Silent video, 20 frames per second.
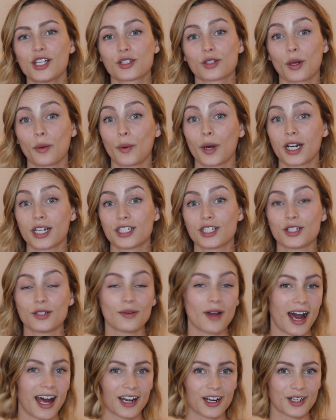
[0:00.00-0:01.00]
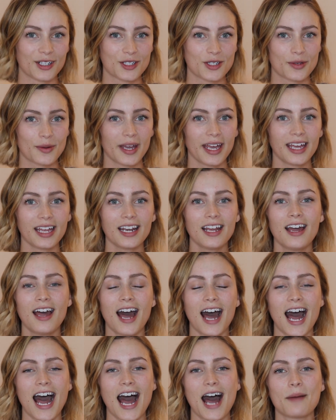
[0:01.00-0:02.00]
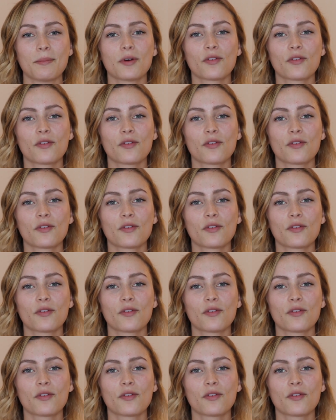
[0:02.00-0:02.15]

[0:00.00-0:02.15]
so I wanted to add on to it.